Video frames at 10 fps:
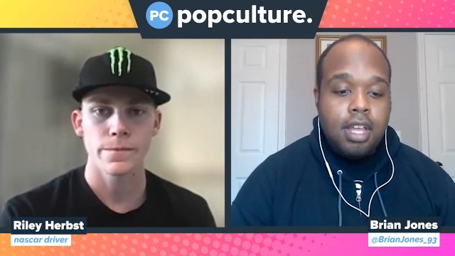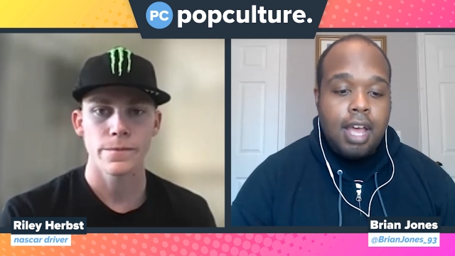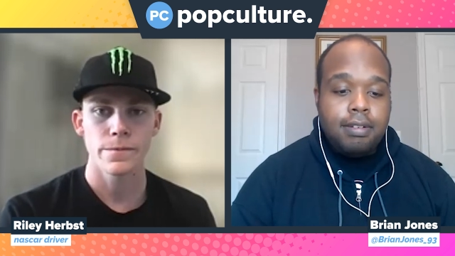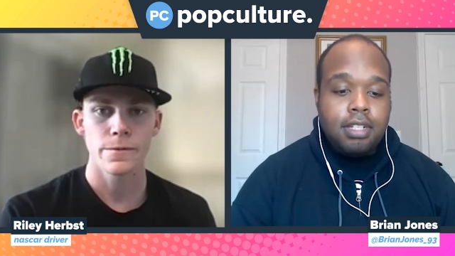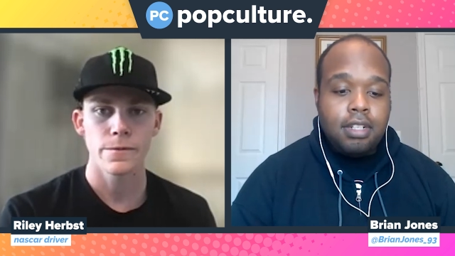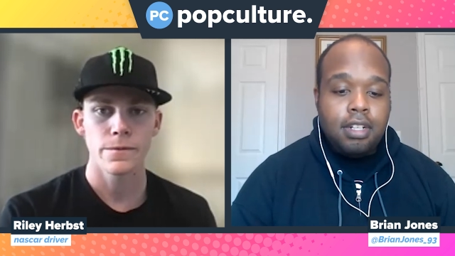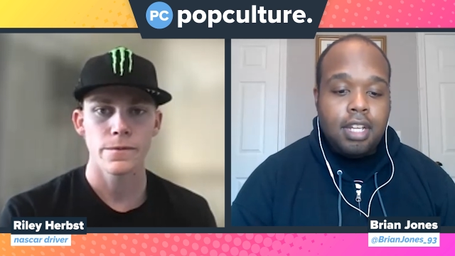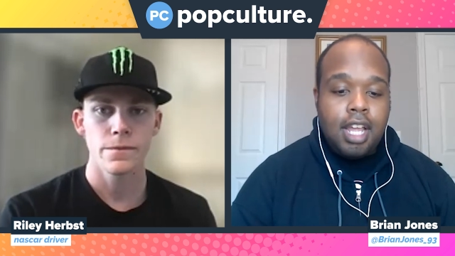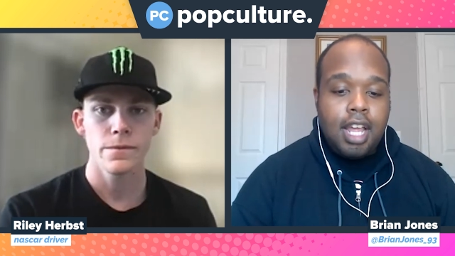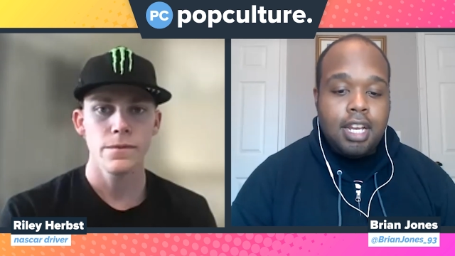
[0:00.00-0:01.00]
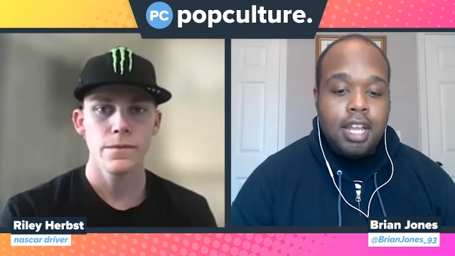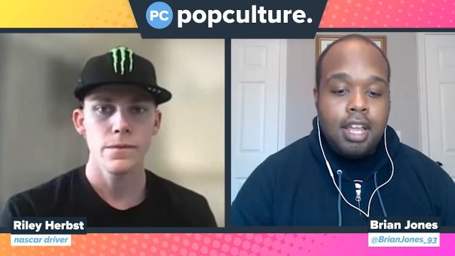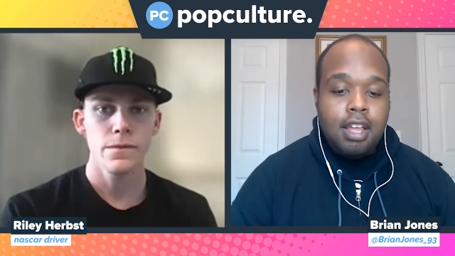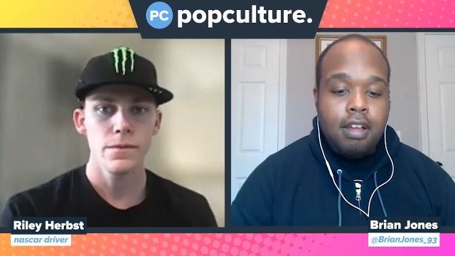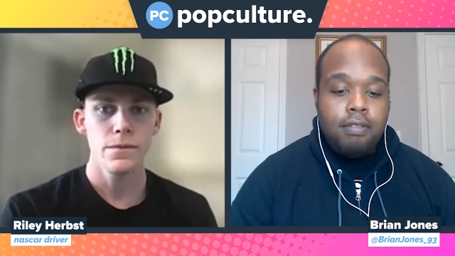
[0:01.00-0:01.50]
Speaker 1: Absolutely. And
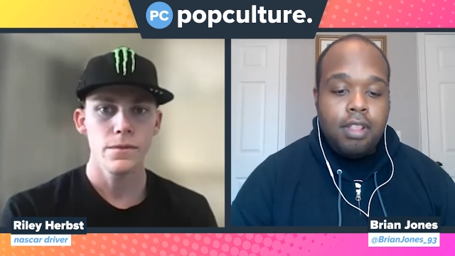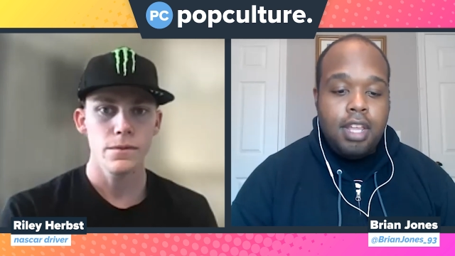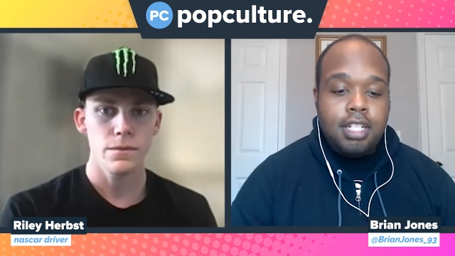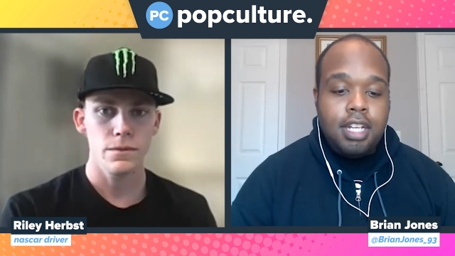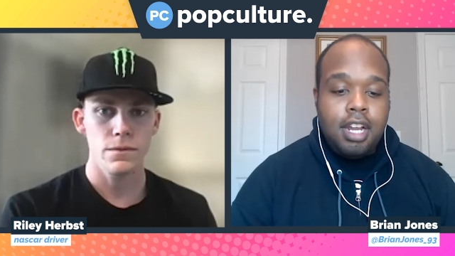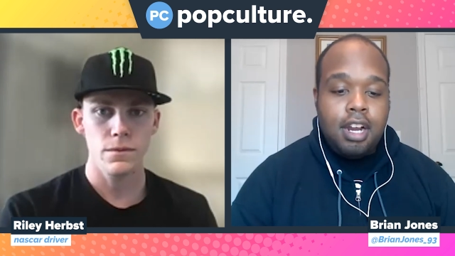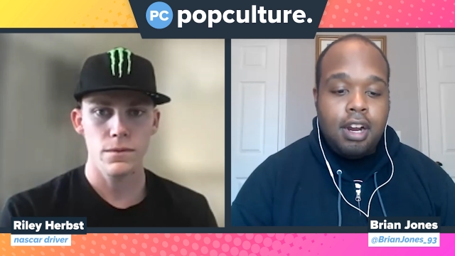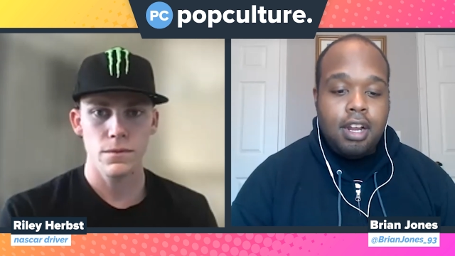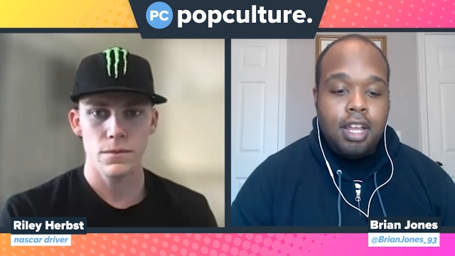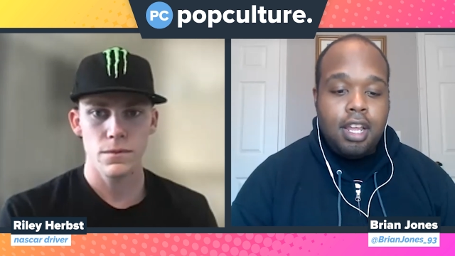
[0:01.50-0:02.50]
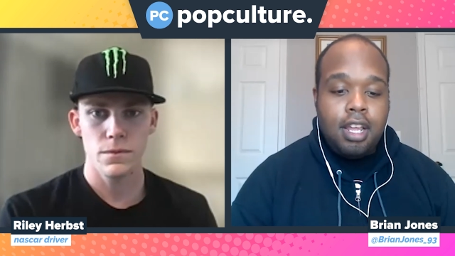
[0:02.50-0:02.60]
for this year,